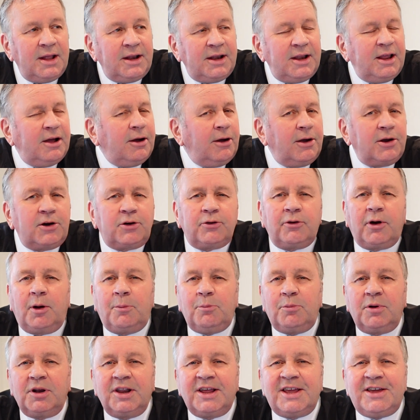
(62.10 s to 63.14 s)
Now, I grew
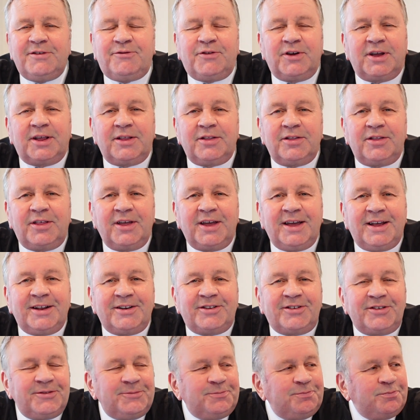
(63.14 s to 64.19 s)
up believing
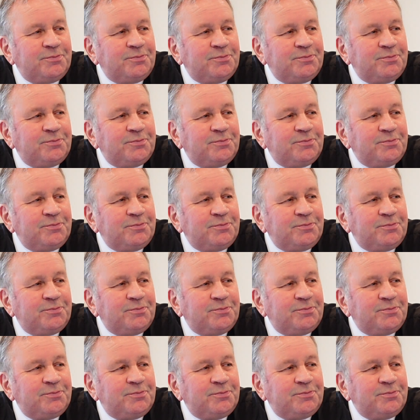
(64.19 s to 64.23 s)
that